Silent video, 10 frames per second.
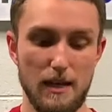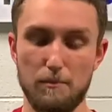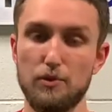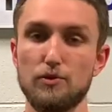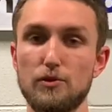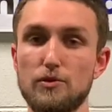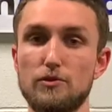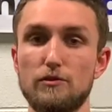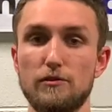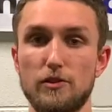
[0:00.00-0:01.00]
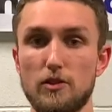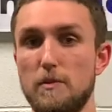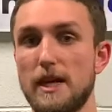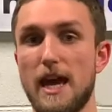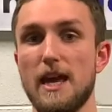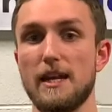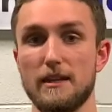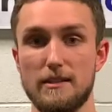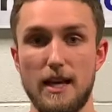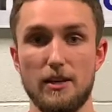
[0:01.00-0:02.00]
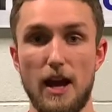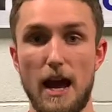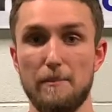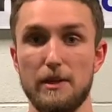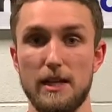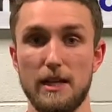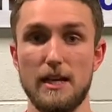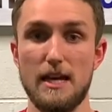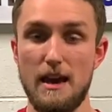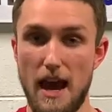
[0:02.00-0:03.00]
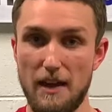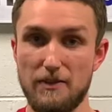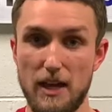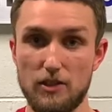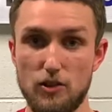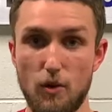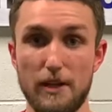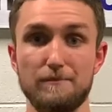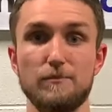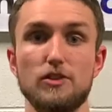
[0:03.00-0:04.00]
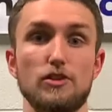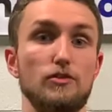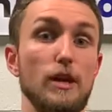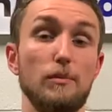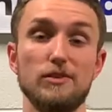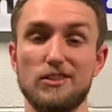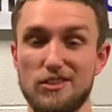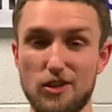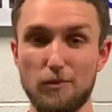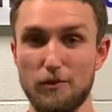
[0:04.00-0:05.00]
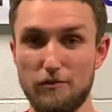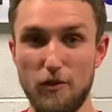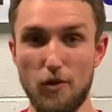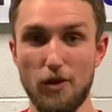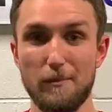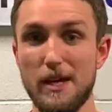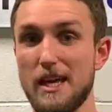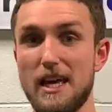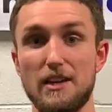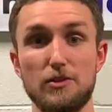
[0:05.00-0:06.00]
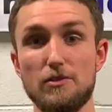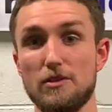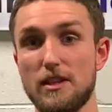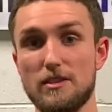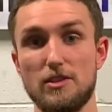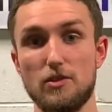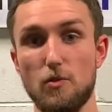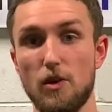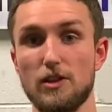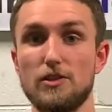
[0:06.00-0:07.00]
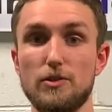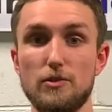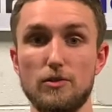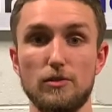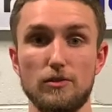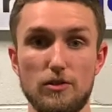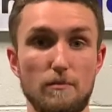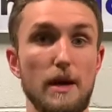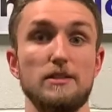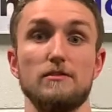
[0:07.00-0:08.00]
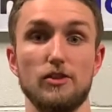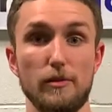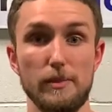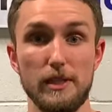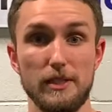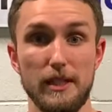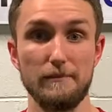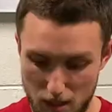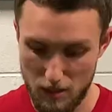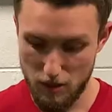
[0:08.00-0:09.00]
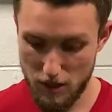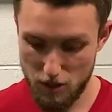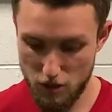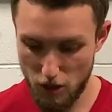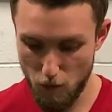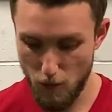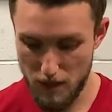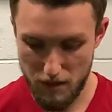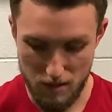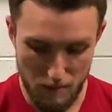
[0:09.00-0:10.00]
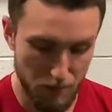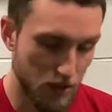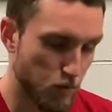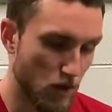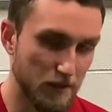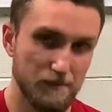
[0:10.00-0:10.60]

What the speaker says: improve those mechanics that are happening at that joint so that you're able to still perform and do the things that you want to do to the best of your ability. So let's start with the simplest one,